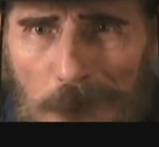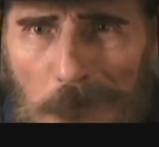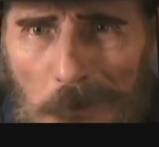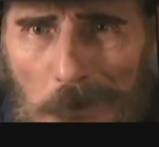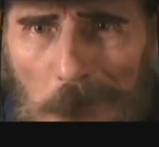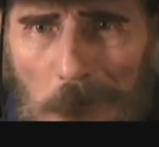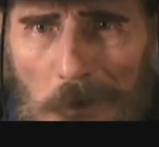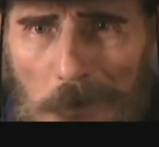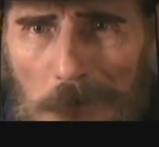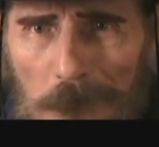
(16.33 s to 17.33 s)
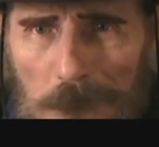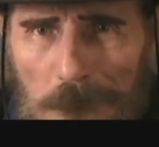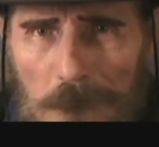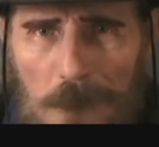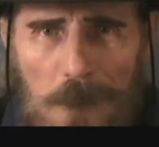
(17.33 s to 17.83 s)
I finally got away.
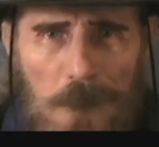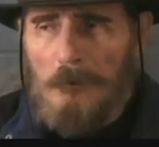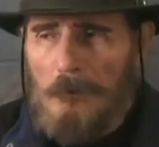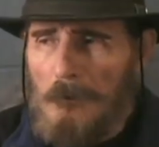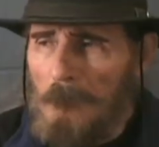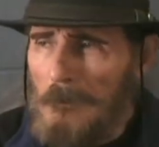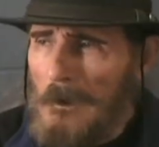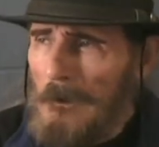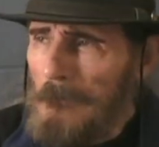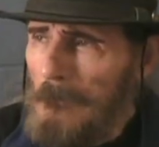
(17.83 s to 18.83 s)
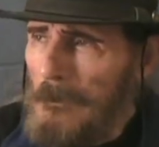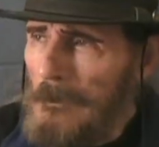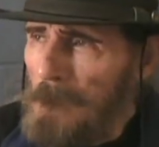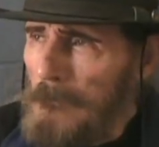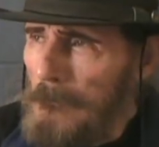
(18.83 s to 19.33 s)
When I
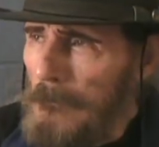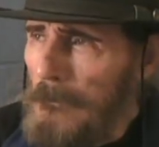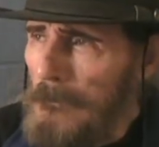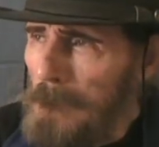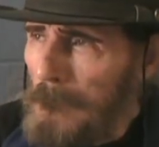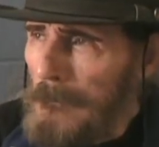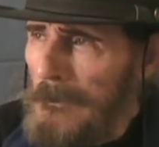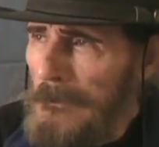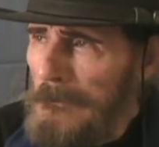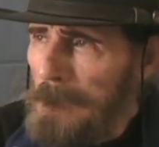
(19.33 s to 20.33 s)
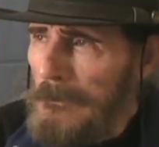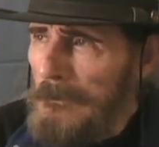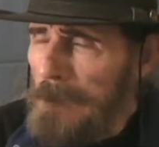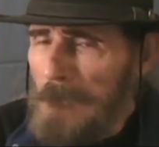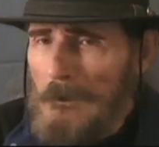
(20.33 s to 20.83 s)
grew up and joined the Marines and
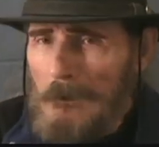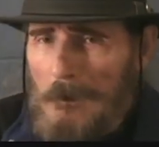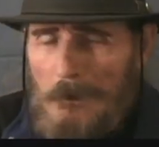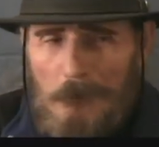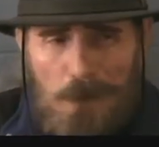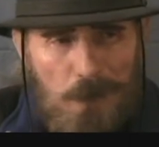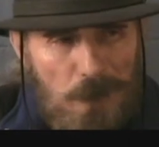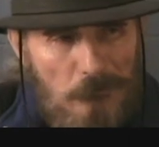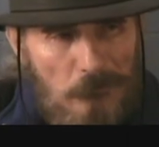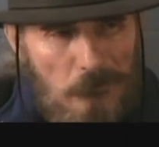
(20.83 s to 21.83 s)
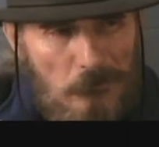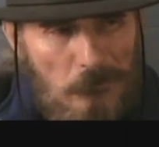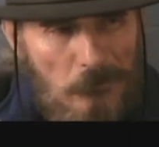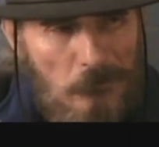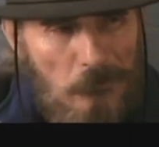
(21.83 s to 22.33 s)
went to Vietnam,
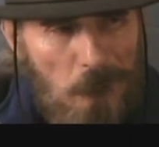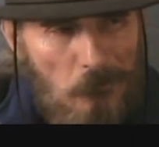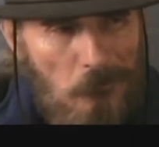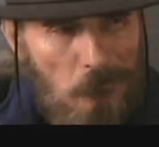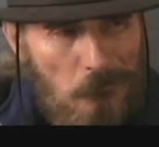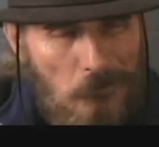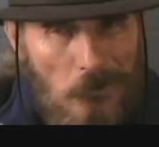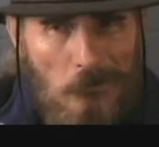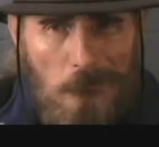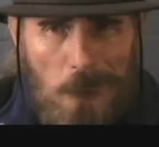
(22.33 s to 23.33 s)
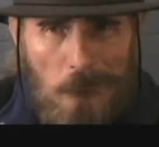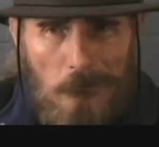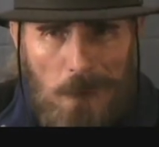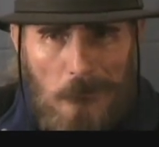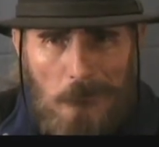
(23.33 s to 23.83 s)
well, Cain
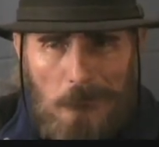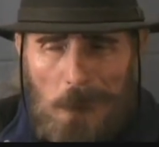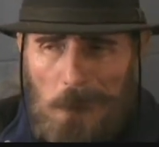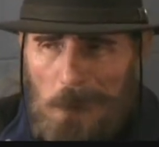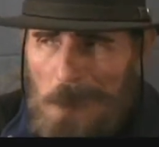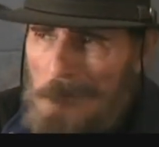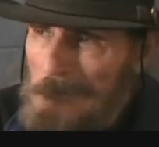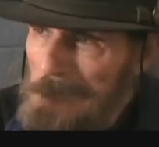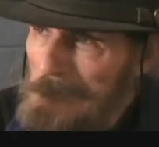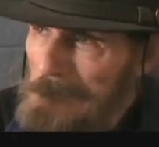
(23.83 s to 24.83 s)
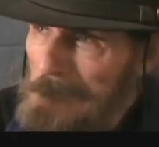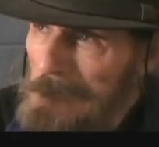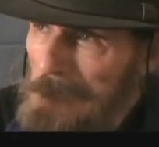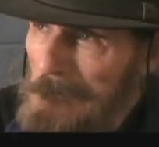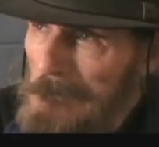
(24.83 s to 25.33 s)
joined the Viet Cong.
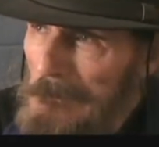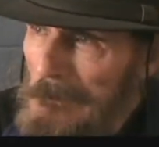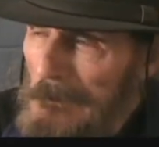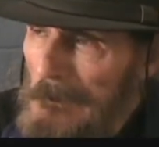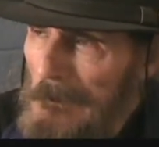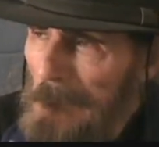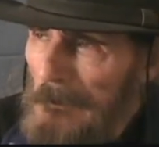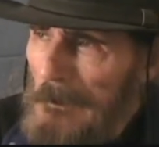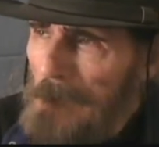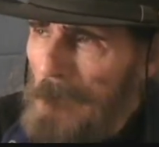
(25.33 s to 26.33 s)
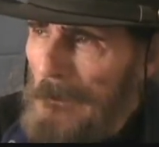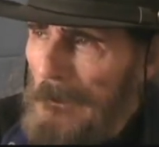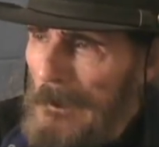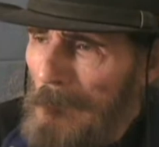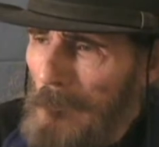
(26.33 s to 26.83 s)
When I
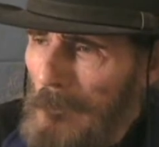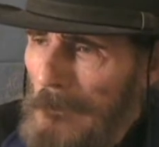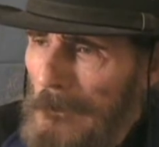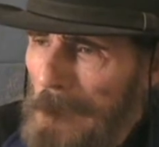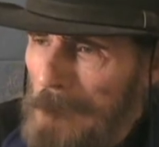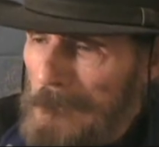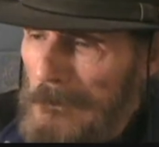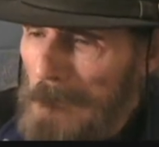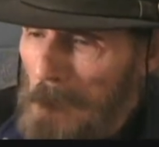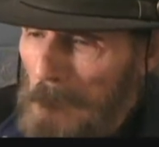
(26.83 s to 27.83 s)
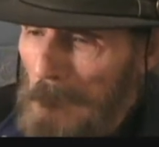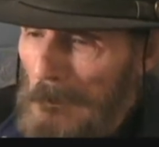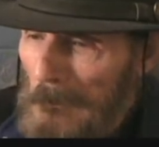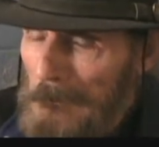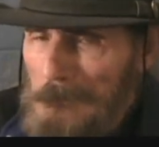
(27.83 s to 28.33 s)
finally got wounded and received the Purple
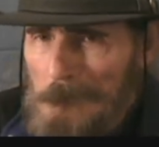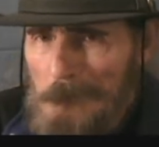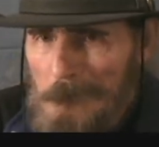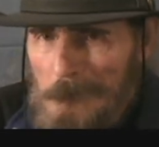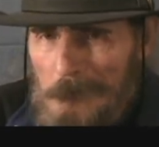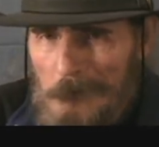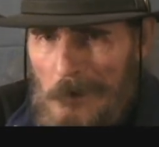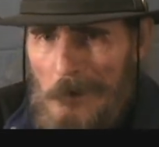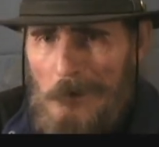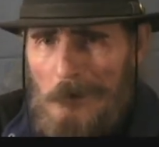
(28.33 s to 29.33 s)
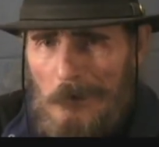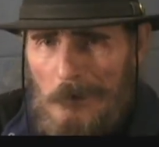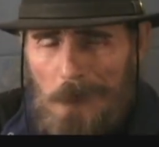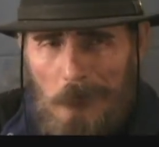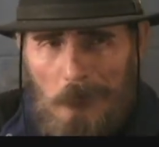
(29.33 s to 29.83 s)
Heart, Cain
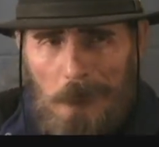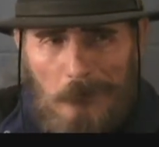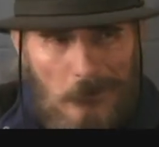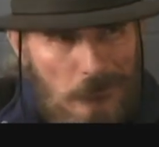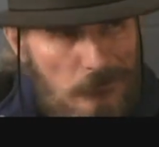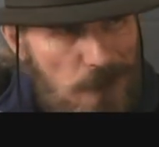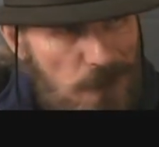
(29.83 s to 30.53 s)
claimed all the credit.